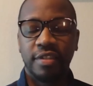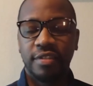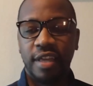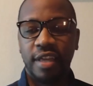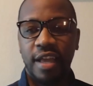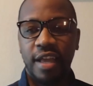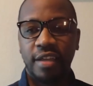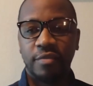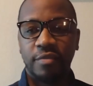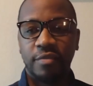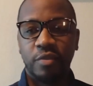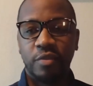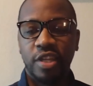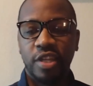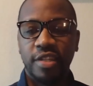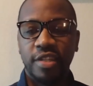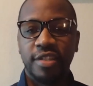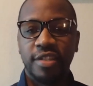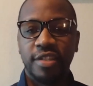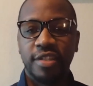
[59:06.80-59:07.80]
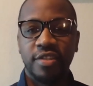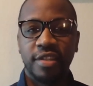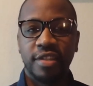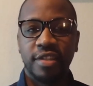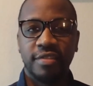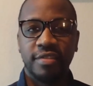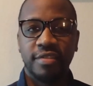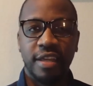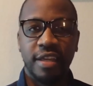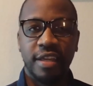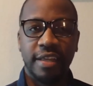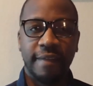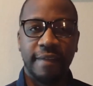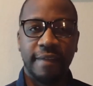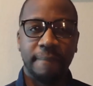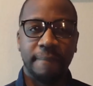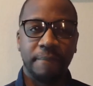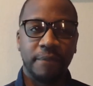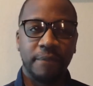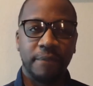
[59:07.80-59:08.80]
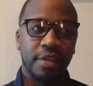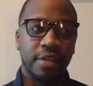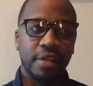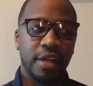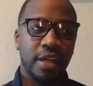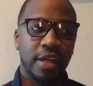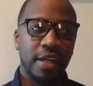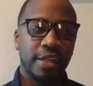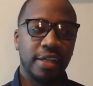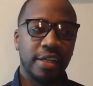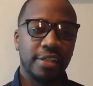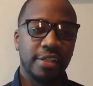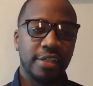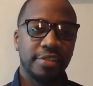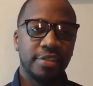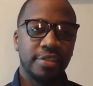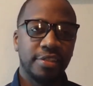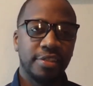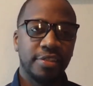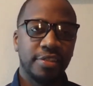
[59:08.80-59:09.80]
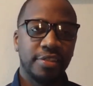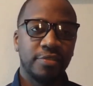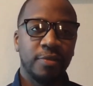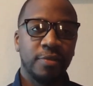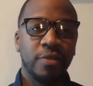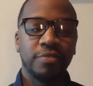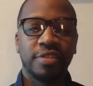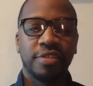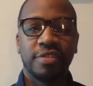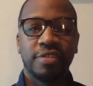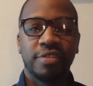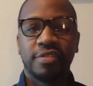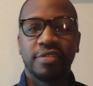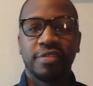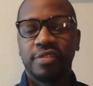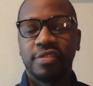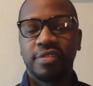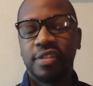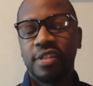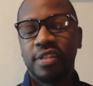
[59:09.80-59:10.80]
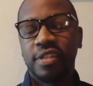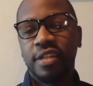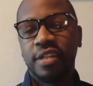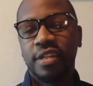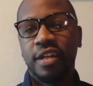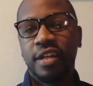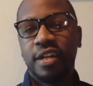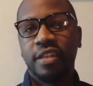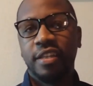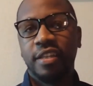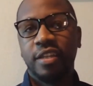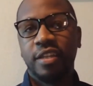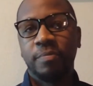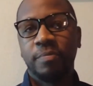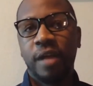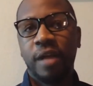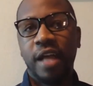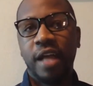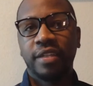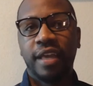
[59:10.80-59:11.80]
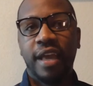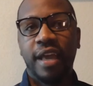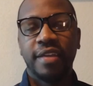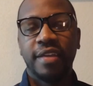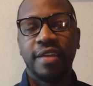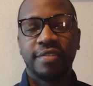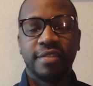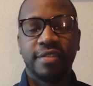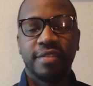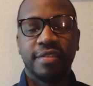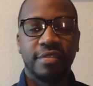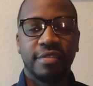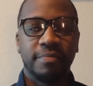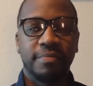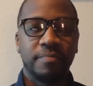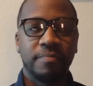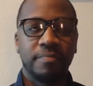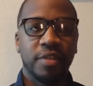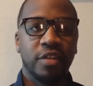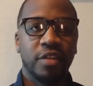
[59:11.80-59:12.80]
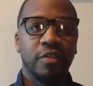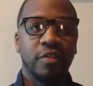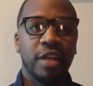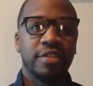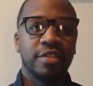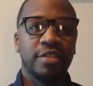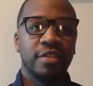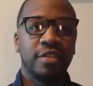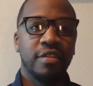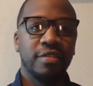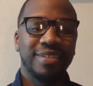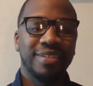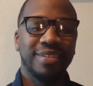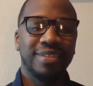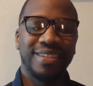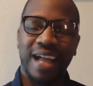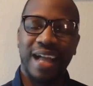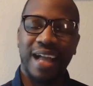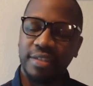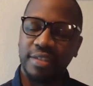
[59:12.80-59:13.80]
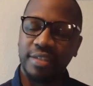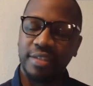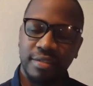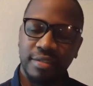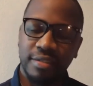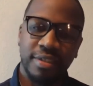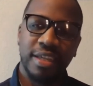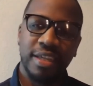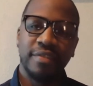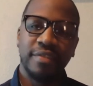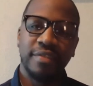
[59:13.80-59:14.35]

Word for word: and what JT just said, uh, to quote uh, their podcast and a great song, got to give the